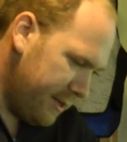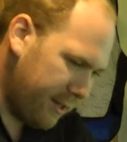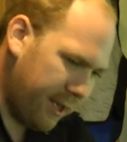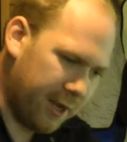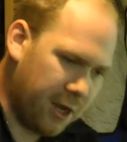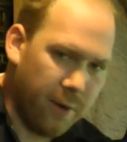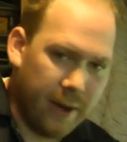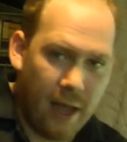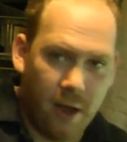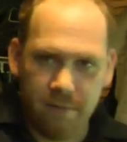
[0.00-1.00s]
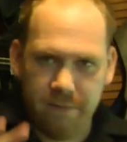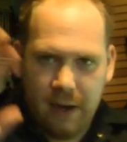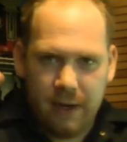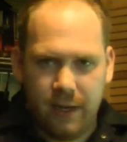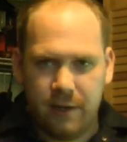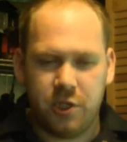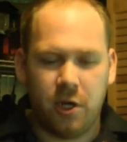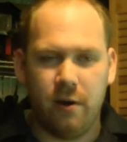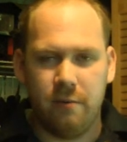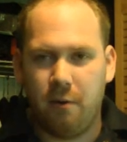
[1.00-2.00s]
like going out finding
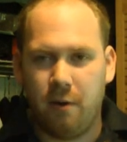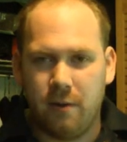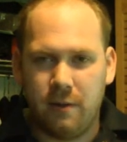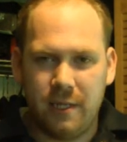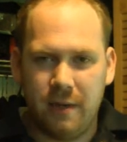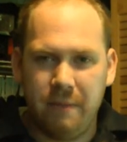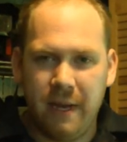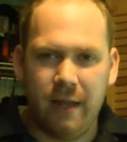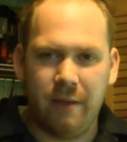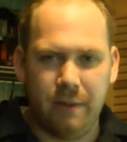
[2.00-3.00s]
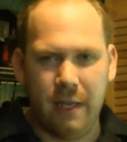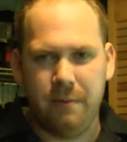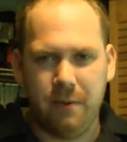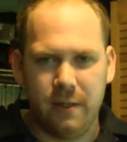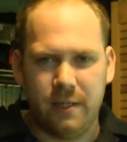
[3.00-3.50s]
uncharted worlds and meeting people.